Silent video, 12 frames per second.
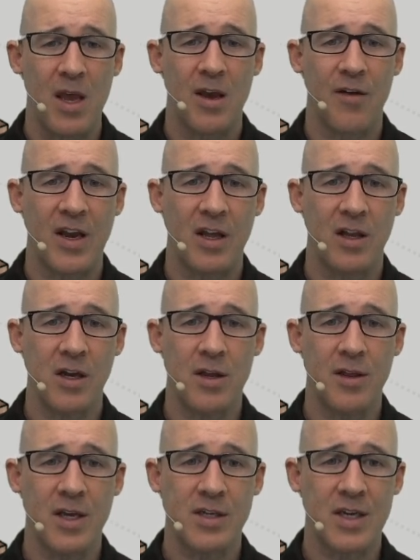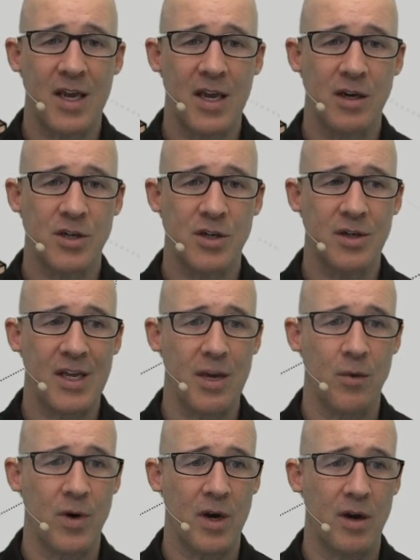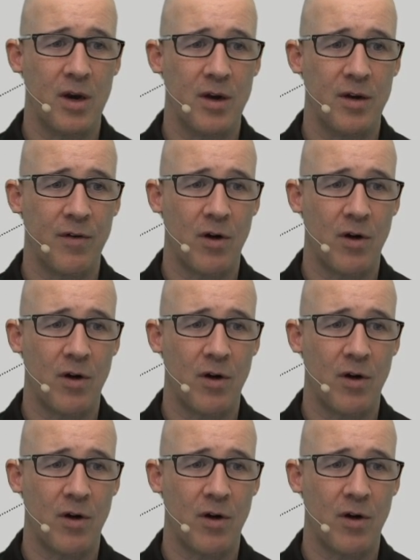If I click on this, it should get rid of